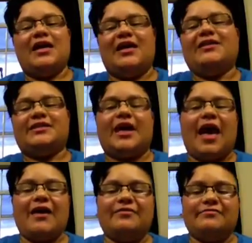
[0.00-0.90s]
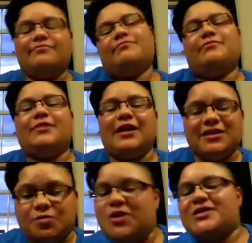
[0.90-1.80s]
It's Kat,
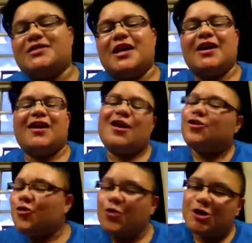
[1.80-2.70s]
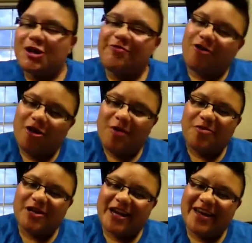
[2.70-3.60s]
it's Wednesday, and you're watching For a
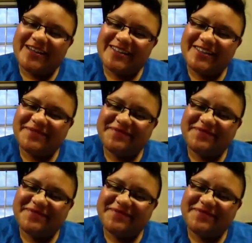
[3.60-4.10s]
Couple of Gays.